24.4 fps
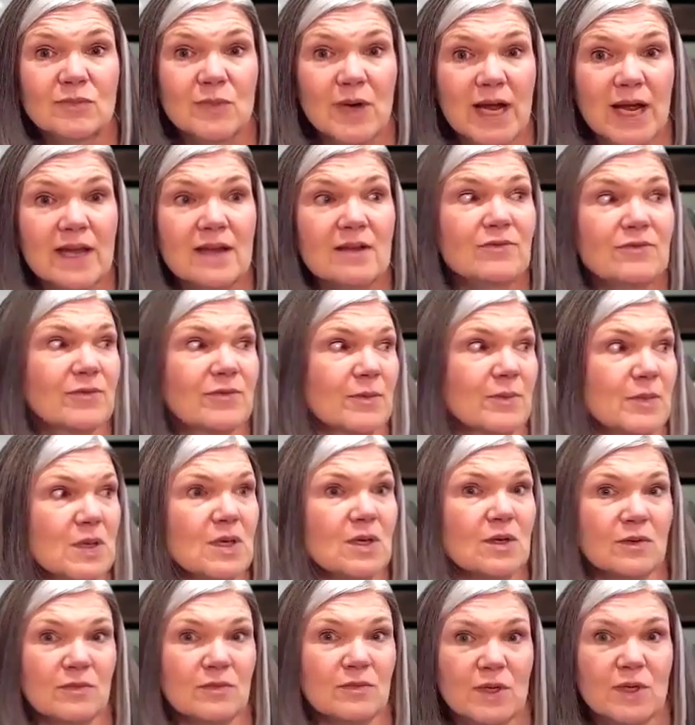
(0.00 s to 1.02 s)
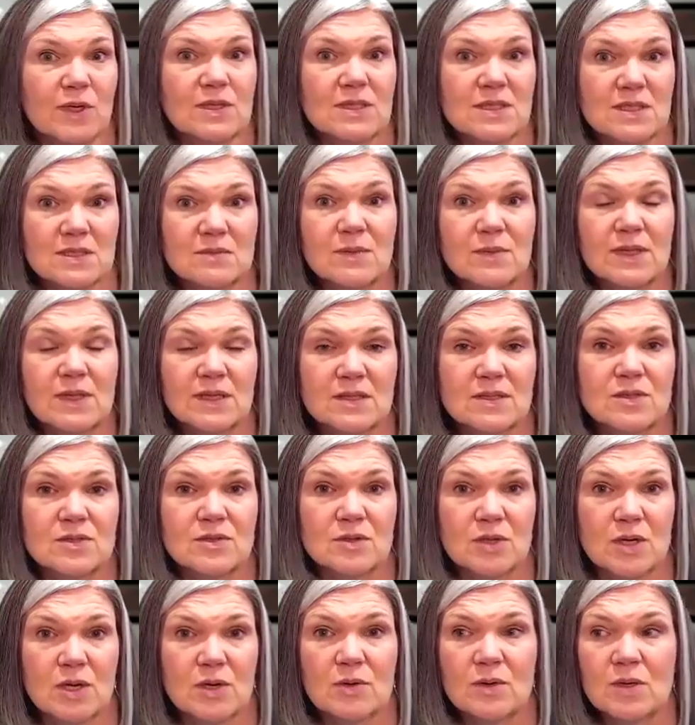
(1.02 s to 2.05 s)
right, from the universe with the
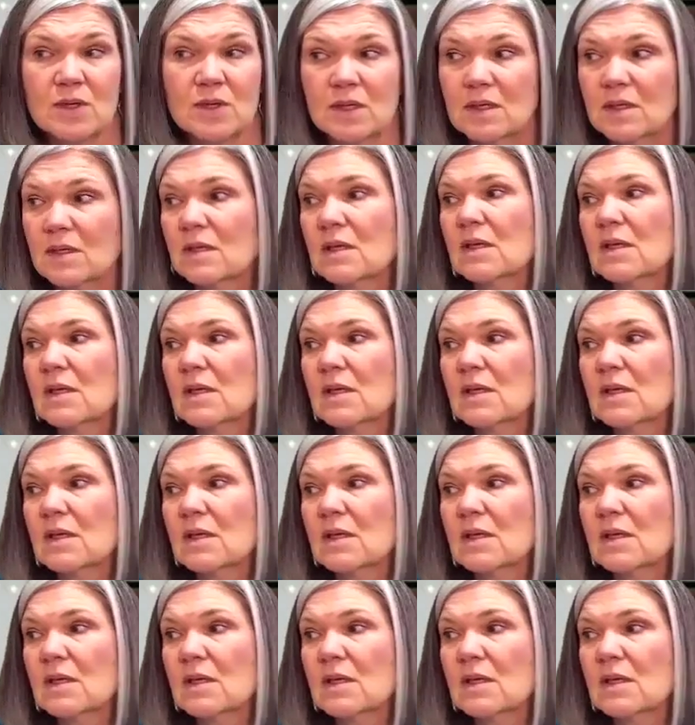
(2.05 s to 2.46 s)
stroke.